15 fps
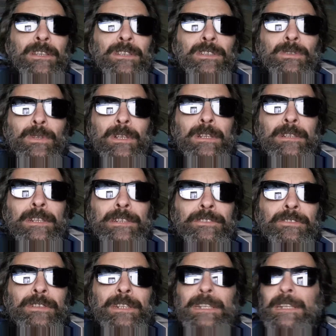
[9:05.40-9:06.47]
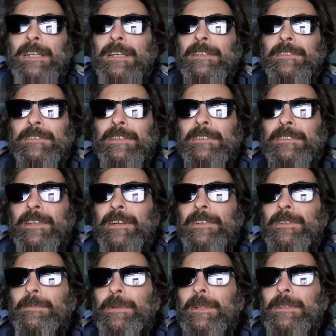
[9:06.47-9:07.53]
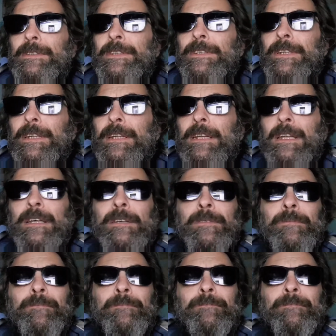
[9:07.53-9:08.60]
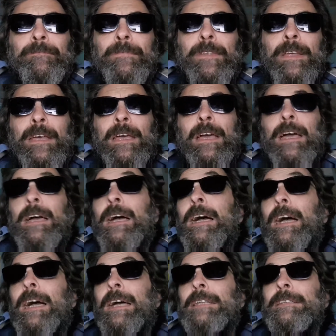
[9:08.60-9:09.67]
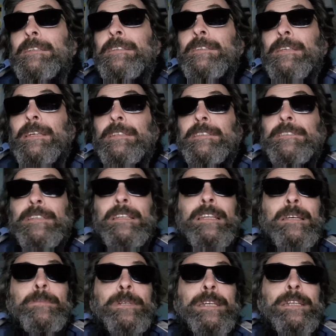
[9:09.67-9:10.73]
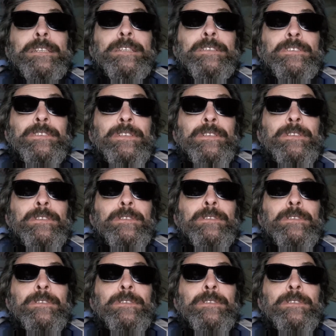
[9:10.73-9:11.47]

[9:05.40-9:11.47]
You are literally less desirable than Hitler. And I still am again this year.